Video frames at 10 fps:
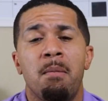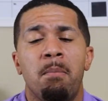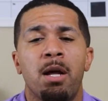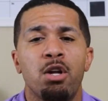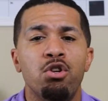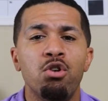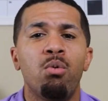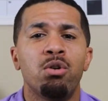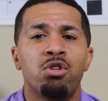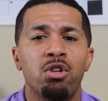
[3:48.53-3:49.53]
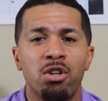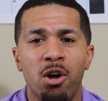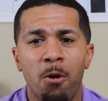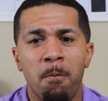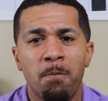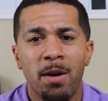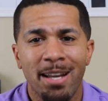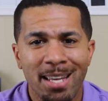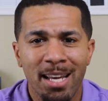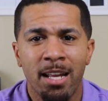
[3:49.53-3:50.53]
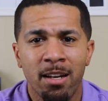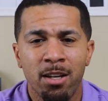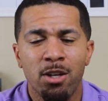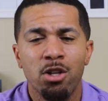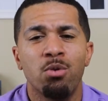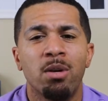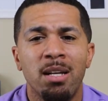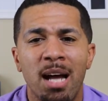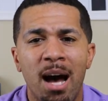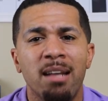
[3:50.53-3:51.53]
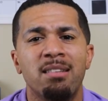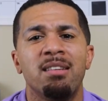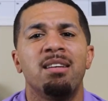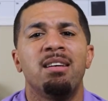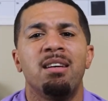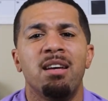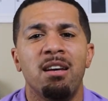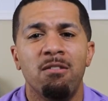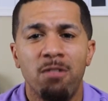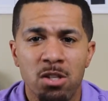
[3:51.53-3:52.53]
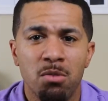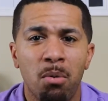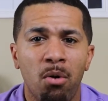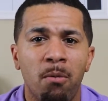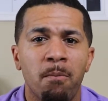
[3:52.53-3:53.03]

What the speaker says: But I do want you to know, again, you are not invisible.